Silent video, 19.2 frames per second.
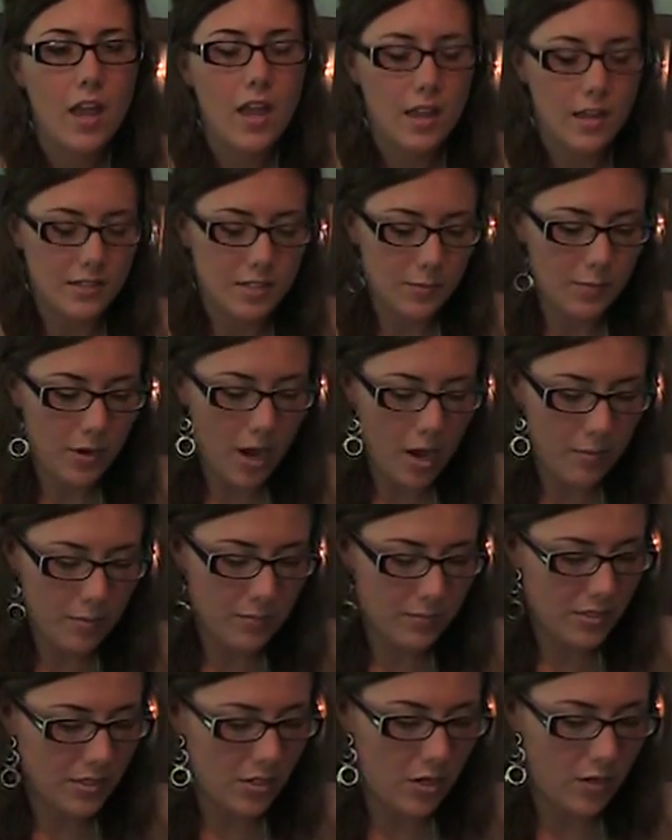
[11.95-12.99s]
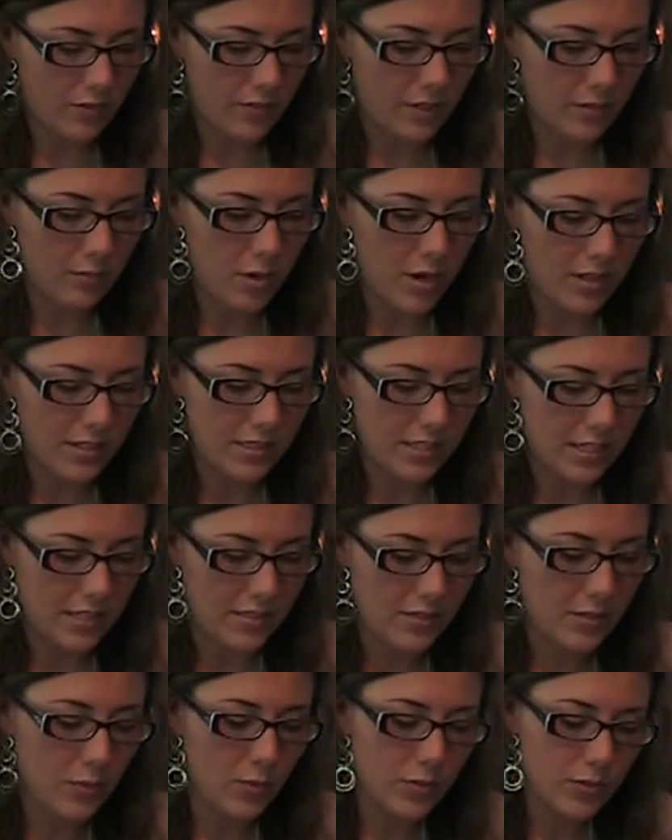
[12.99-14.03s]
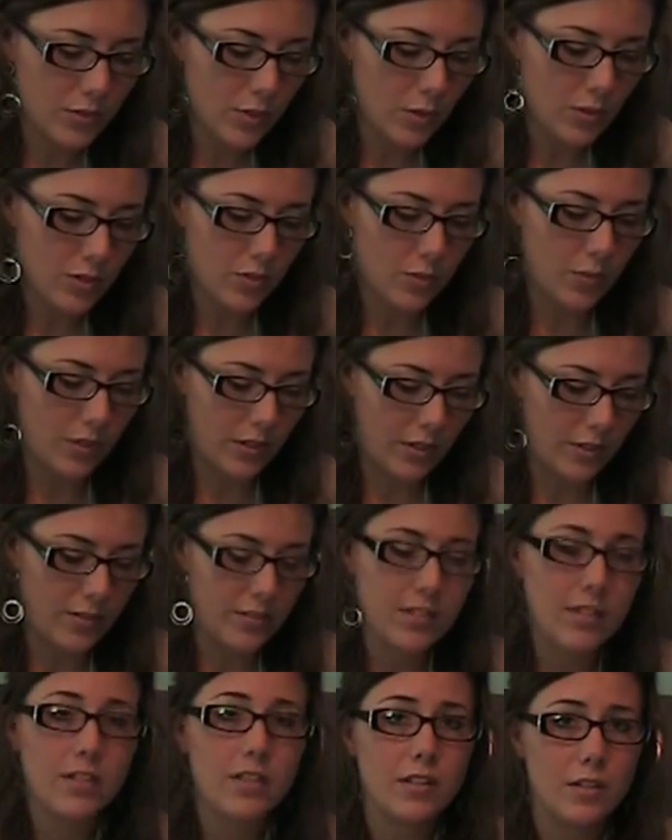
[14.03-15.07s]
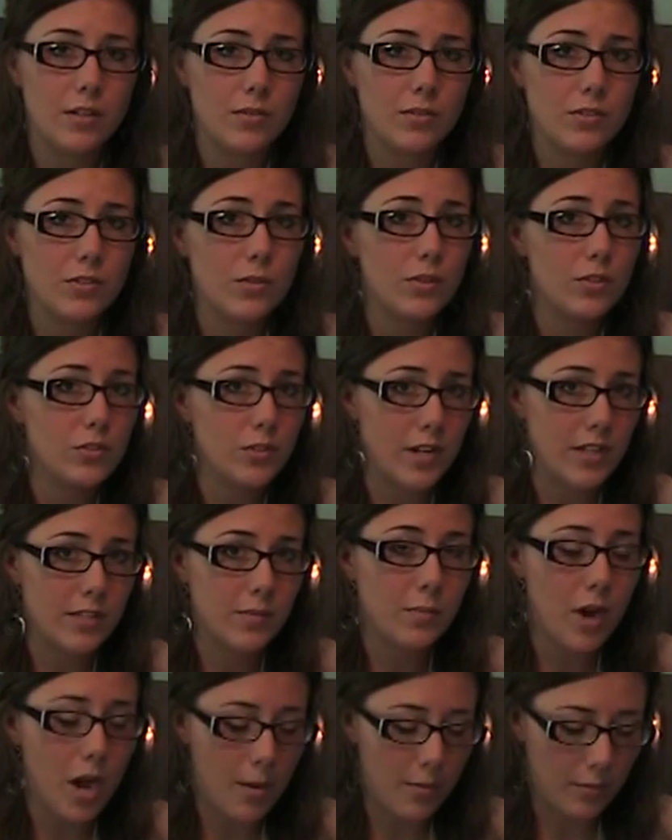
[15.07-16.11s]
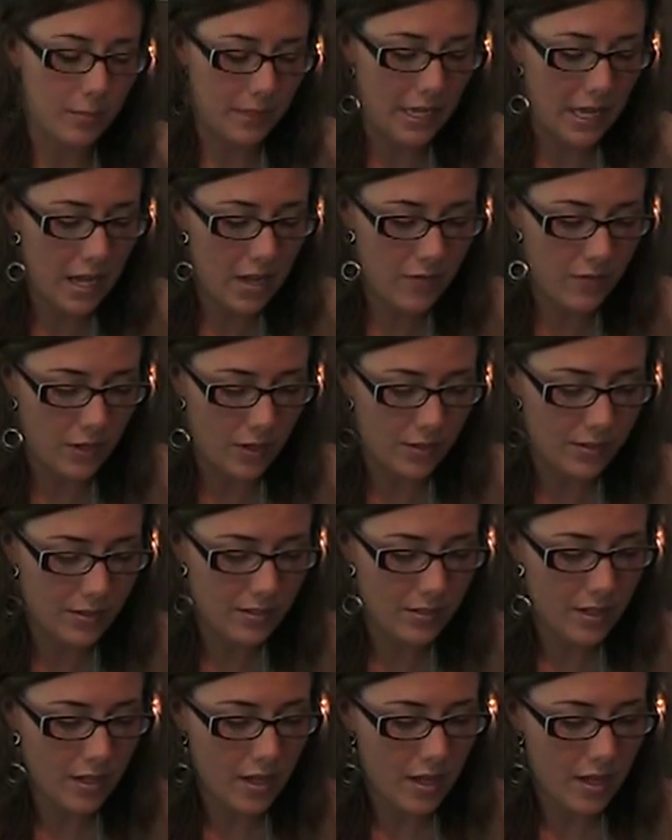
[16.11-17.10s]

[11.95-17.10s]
is a problem-solving process school social workers can use to address problem behaviors.